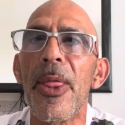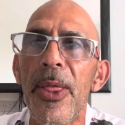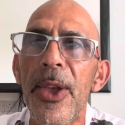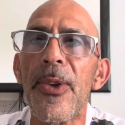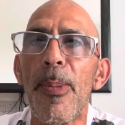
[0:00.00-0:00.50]

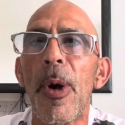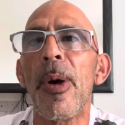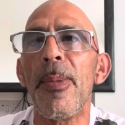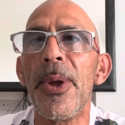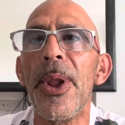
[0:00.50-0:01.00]
This
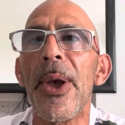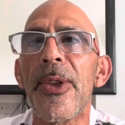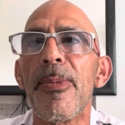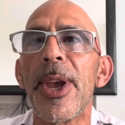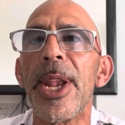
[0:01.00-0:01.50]
apartment
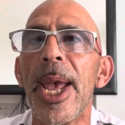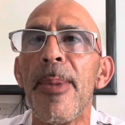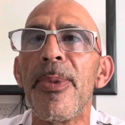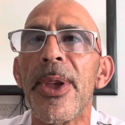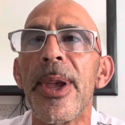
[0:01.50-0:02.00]
has been
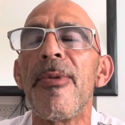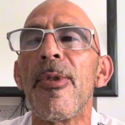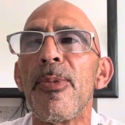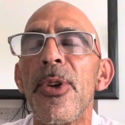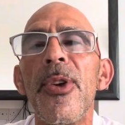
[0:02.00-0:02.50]
empty
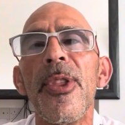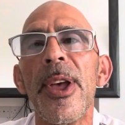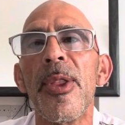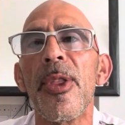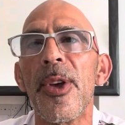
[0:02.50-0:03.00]
from
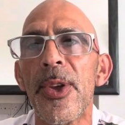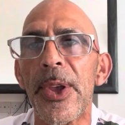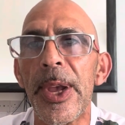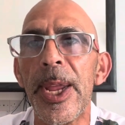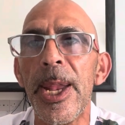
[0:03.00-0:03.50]

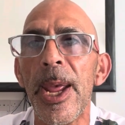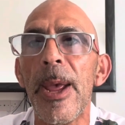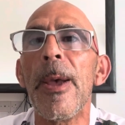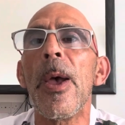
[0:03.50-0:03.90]
2013.